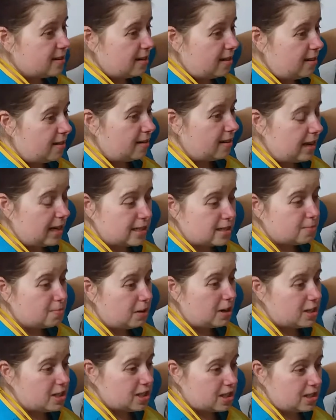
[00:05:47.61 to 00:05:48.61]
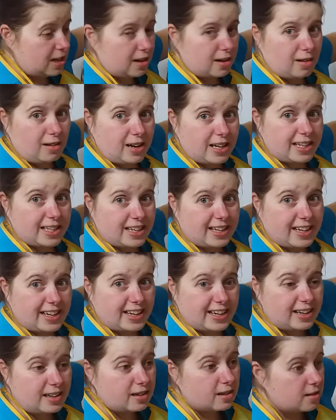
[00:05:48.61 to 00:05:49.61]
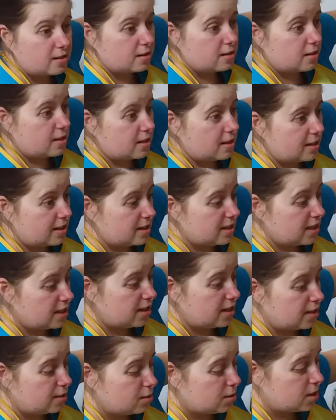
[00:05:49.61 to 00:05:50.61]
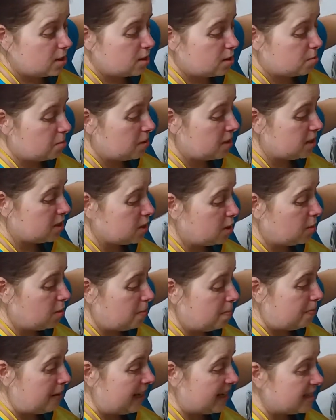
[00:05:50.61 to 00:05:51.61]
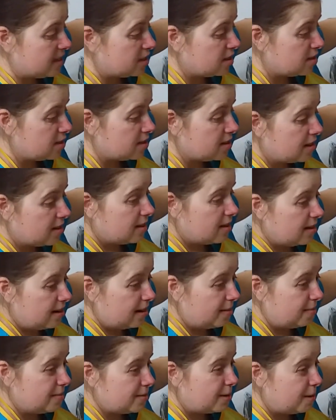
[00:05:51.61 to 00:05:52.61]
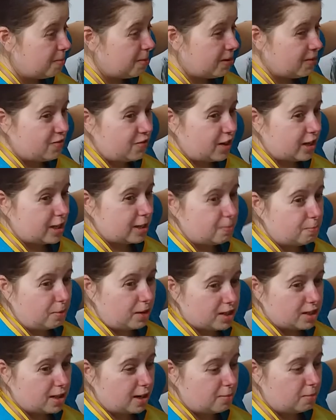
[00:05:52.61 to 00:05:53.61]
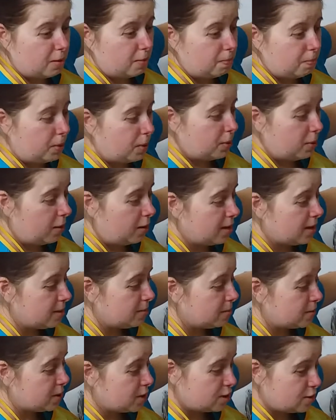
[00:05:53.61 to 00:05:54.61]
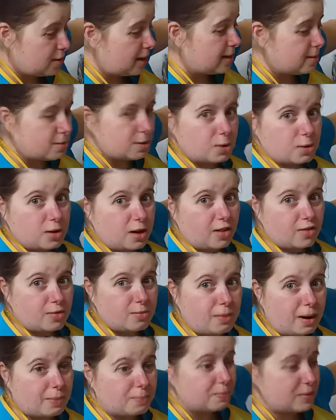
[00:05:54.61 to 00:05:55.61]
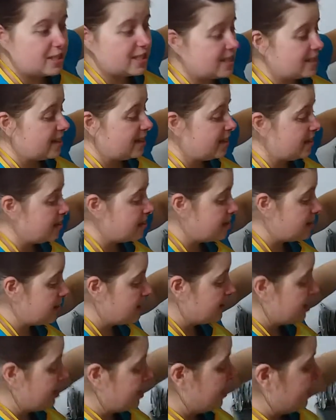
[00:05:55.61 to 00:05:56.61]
as much as I like it, it's a nuisance when you're doing bakes, because I'm not being funny, but I don't want Paul Hollywood scraped all over my biscuits.